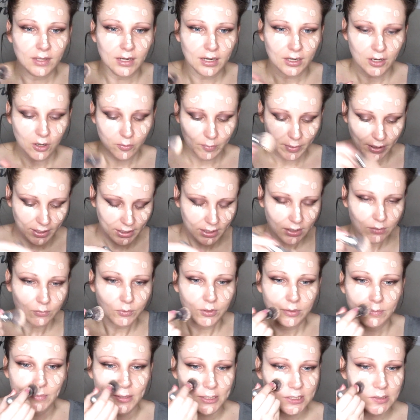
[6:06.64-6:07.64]
then I go back in
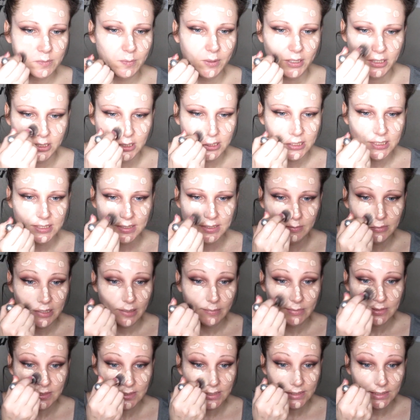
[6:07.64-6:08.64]
with my sponge because
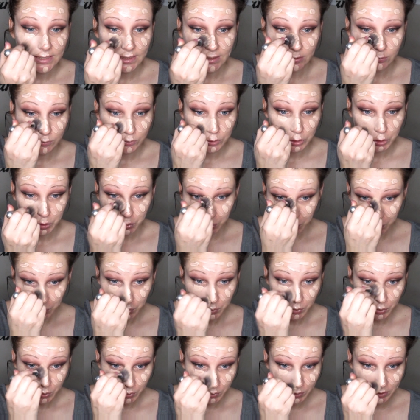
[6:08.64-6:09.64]
sometimes they're a little too
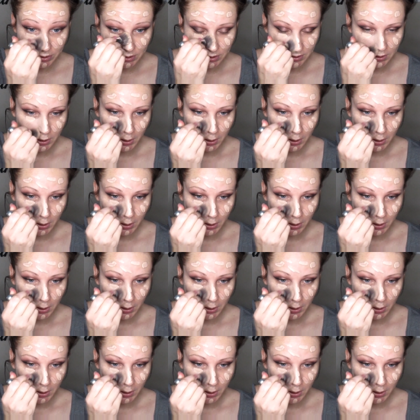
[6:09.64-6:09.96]
dewy.